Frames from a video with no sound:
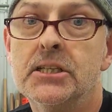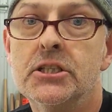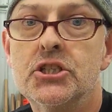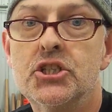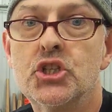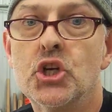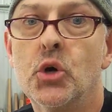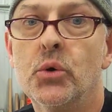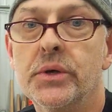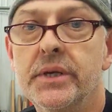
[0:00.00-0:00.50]

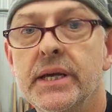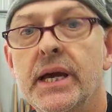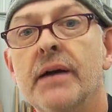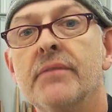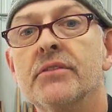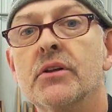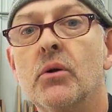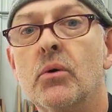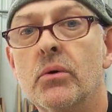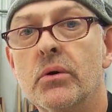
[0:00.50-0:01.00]
So you
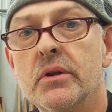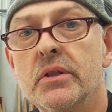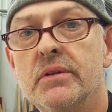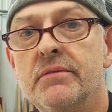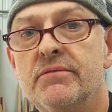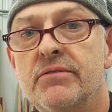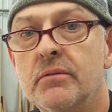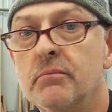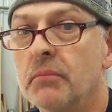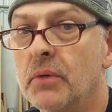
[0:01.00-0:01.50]
have to order
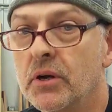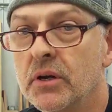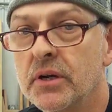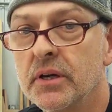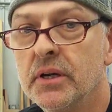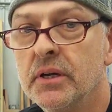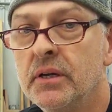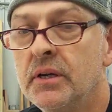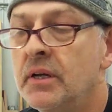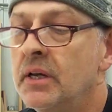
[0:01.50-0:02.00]
them from
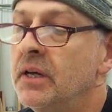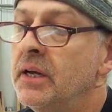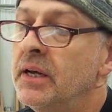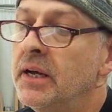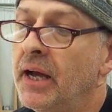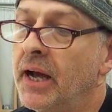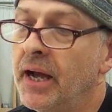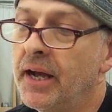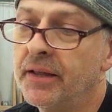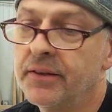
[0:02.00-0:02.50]
Mirka,
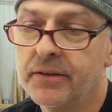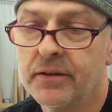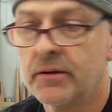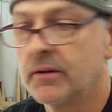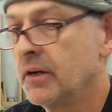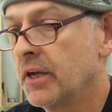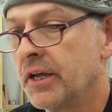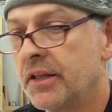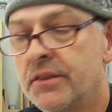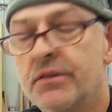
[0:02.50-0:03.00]
and
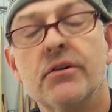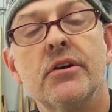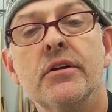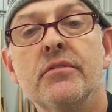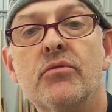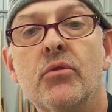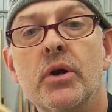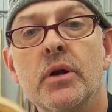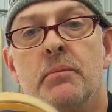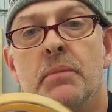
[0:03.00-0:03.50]
they're like
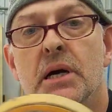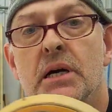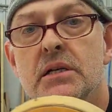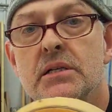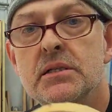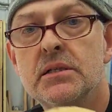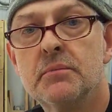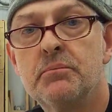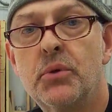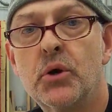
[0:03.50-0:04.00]
30-40
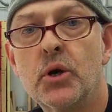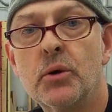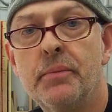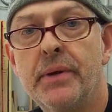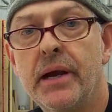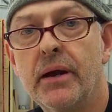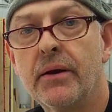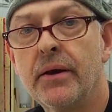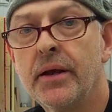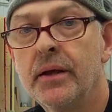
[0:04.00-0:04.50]
bucks per
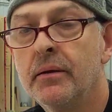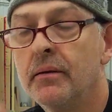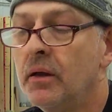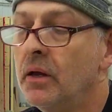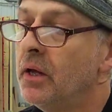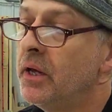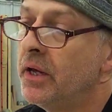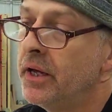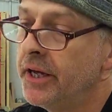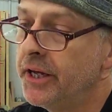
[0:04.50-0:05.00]
bearing.
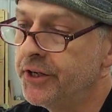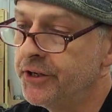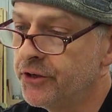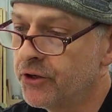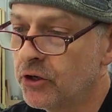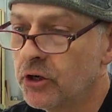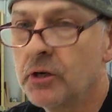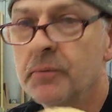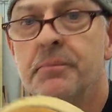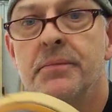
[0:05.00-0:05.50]
In
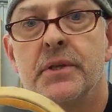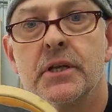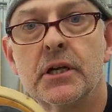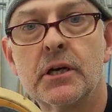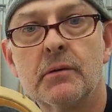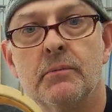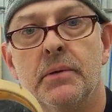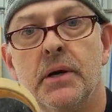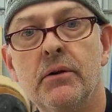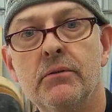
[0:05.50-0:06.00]
Europe,
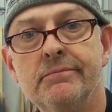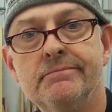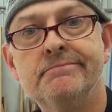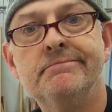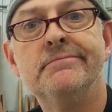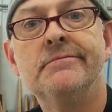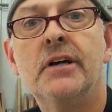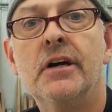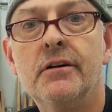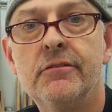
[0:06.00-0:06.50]
they're about
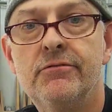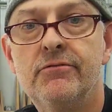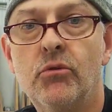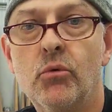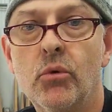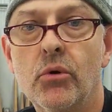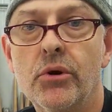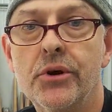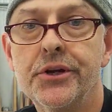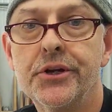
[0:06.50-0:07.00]

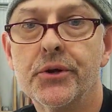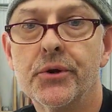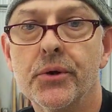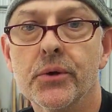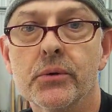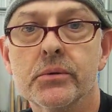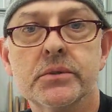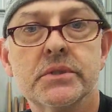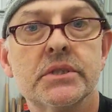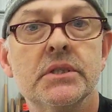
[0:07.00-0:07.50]

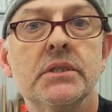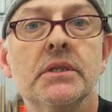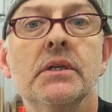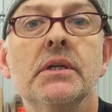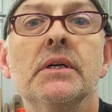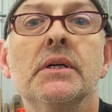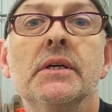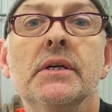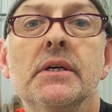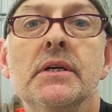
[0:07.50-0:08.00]
€4.
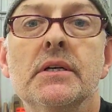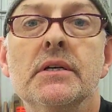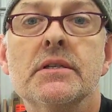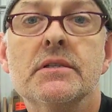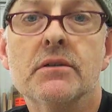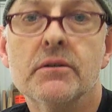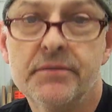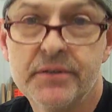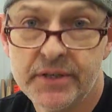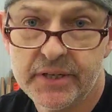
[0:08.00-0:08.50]

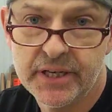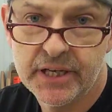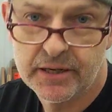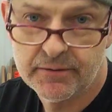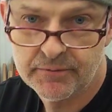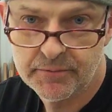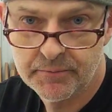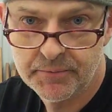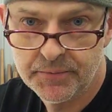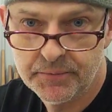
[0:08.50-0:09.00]
So if you can get
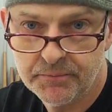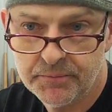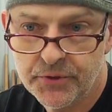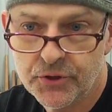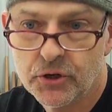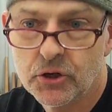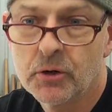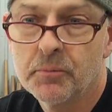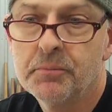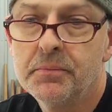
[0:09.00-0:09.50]
them from
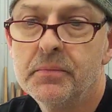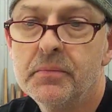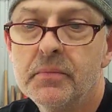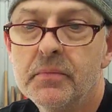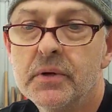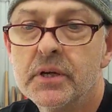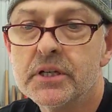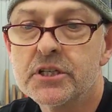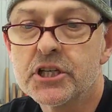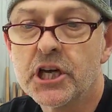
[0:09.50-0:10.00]
Europe,
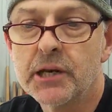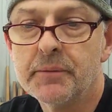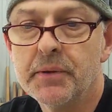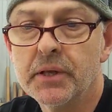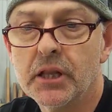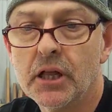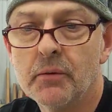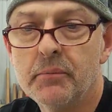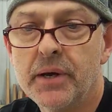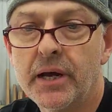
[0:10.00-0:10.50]
it's going to
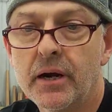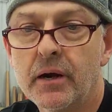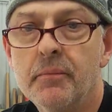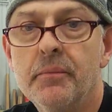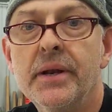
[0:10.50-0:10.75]
be a lot better.